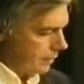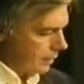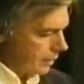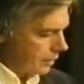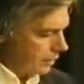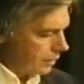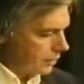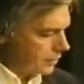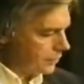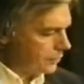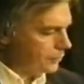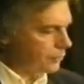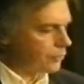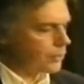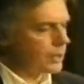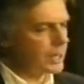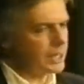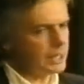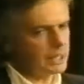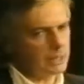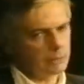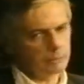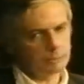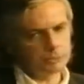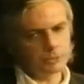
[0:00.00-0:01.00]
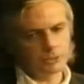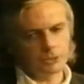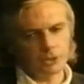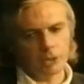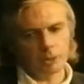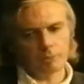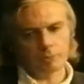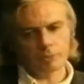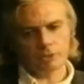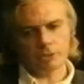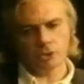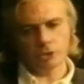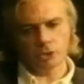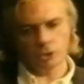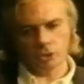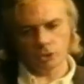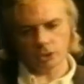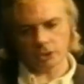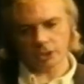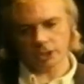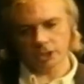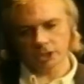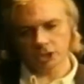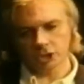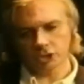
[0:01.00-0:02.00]
This freedom from
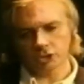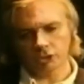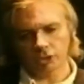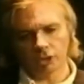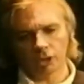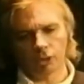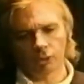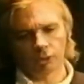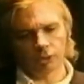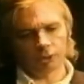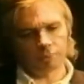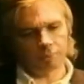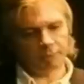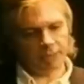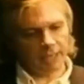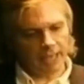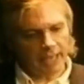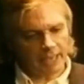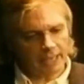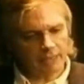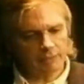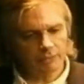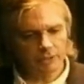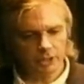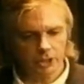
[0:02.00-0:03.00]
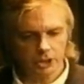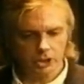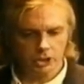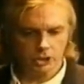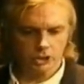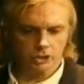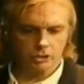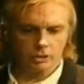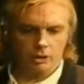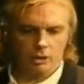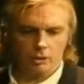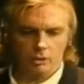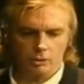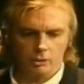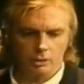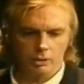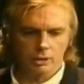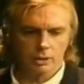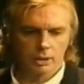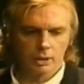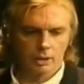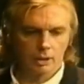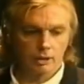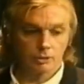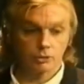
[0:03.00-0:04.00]
thought control and behavior control
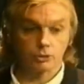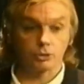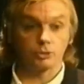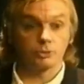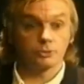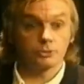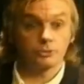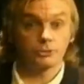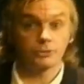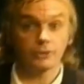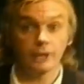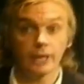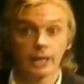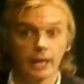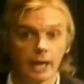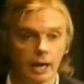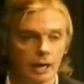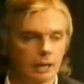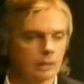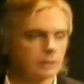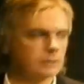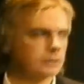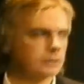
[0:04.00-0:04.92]
through fear